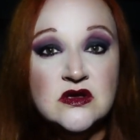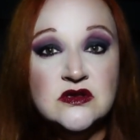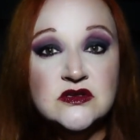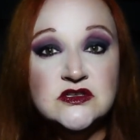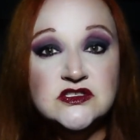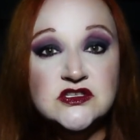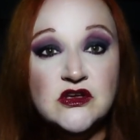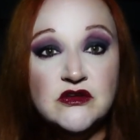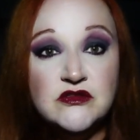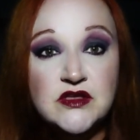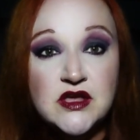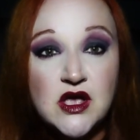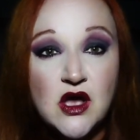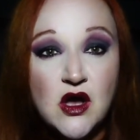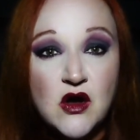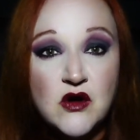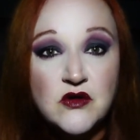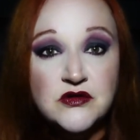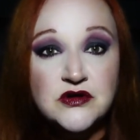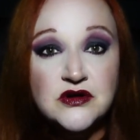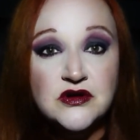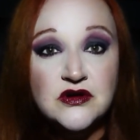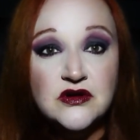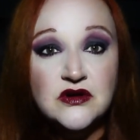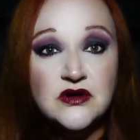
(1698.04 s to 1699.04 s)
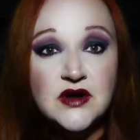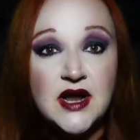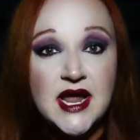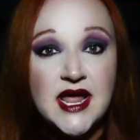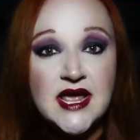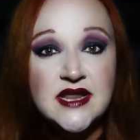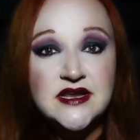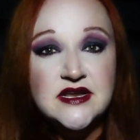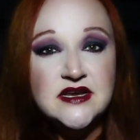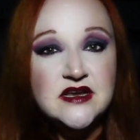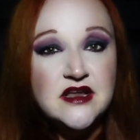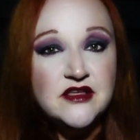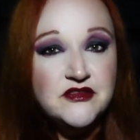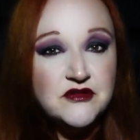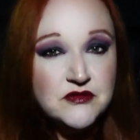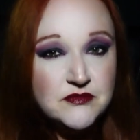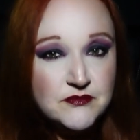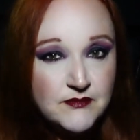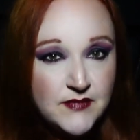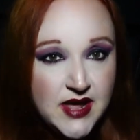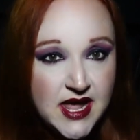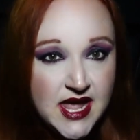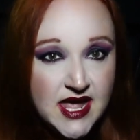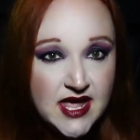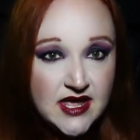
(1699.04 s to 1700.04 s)
So the owner and another
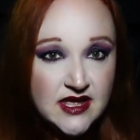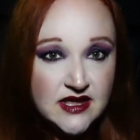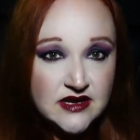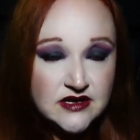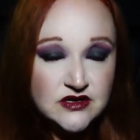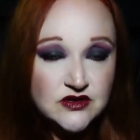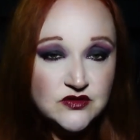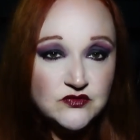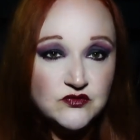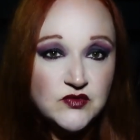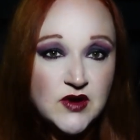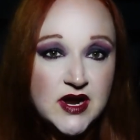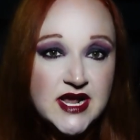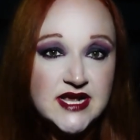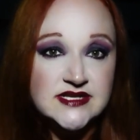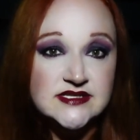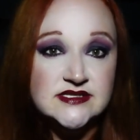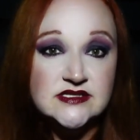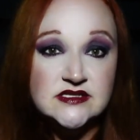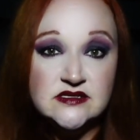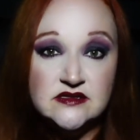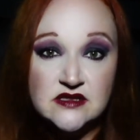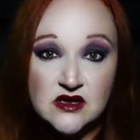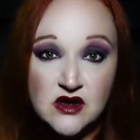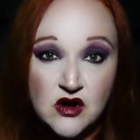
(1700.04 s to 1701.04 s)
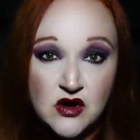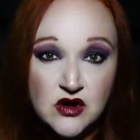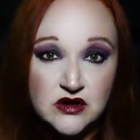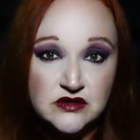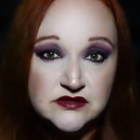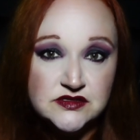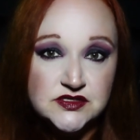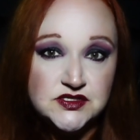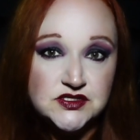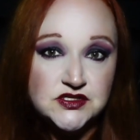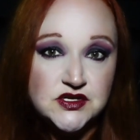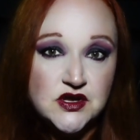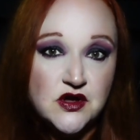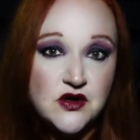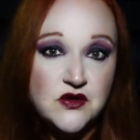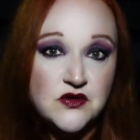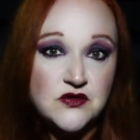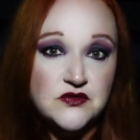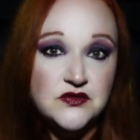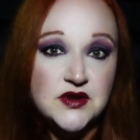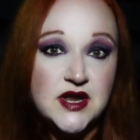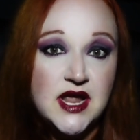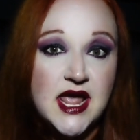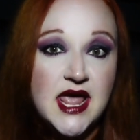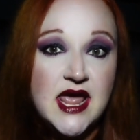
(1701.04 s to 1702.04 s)
man raised the
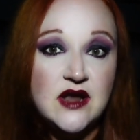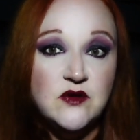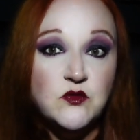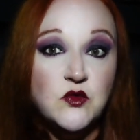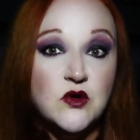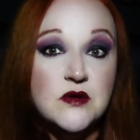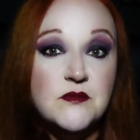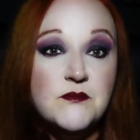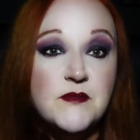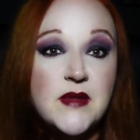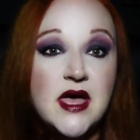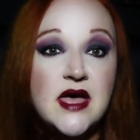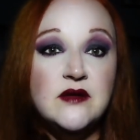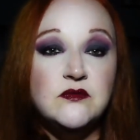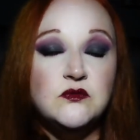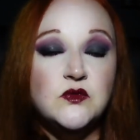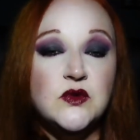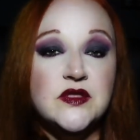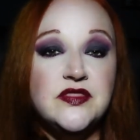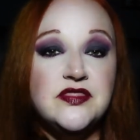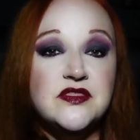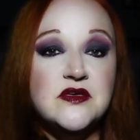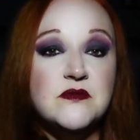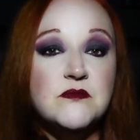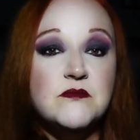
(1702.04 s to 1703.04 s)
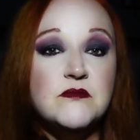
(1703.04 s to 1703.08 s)
hearthstone and were met with the